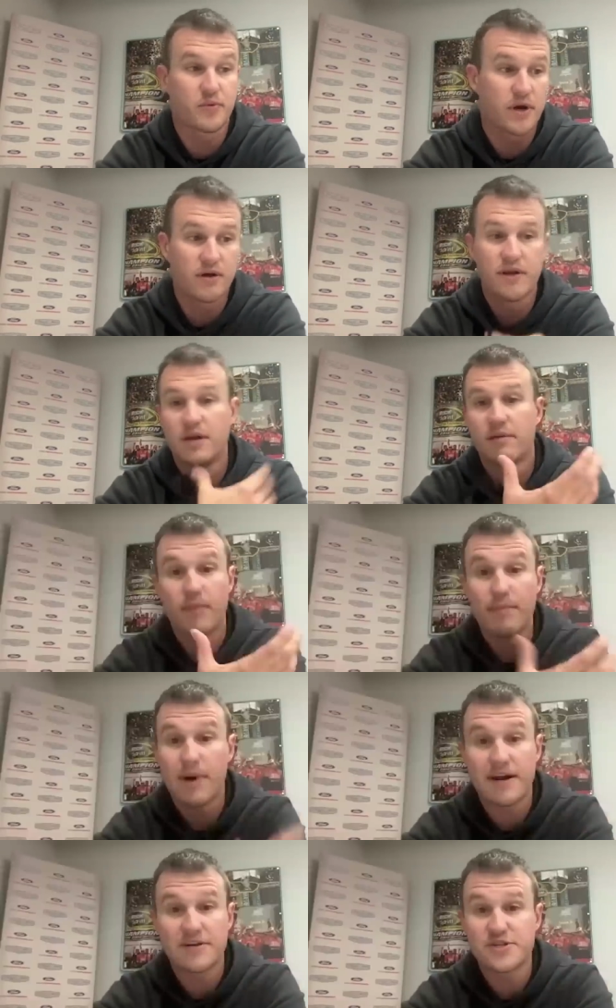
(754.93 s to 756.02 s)
Well, my
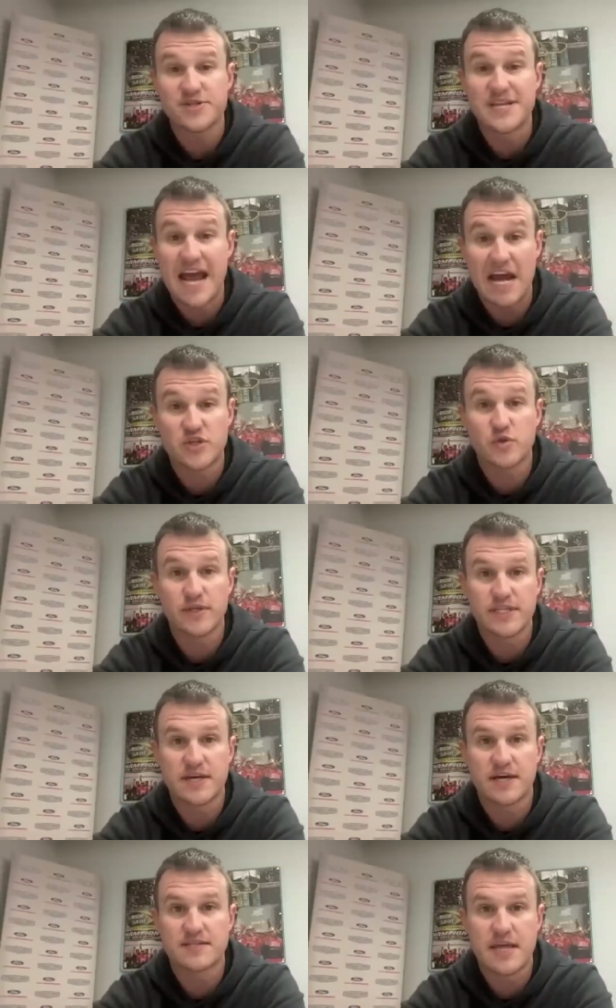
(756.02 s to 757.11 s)
body just naturally
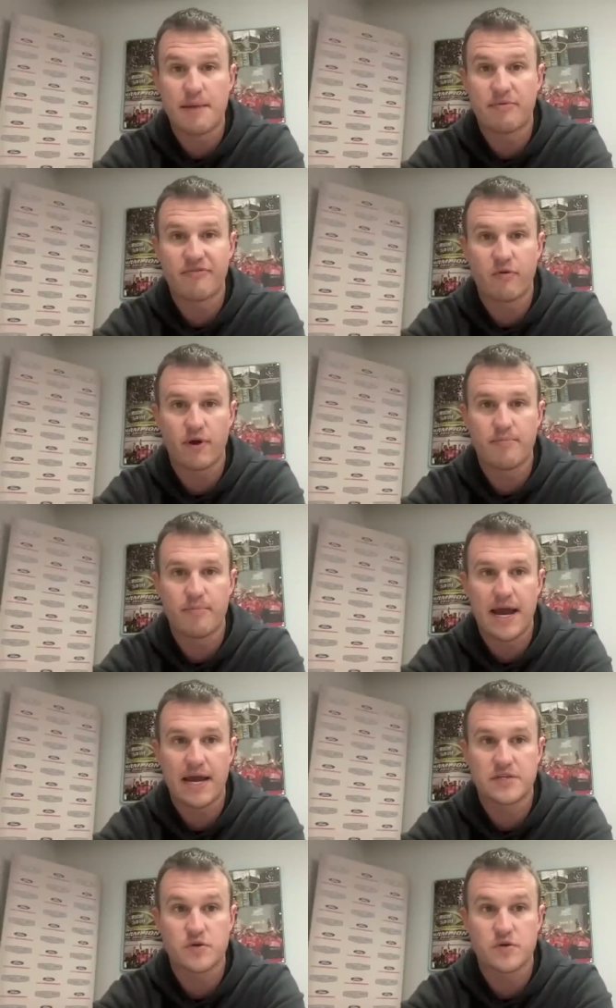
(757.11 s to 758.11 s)
does that before impact,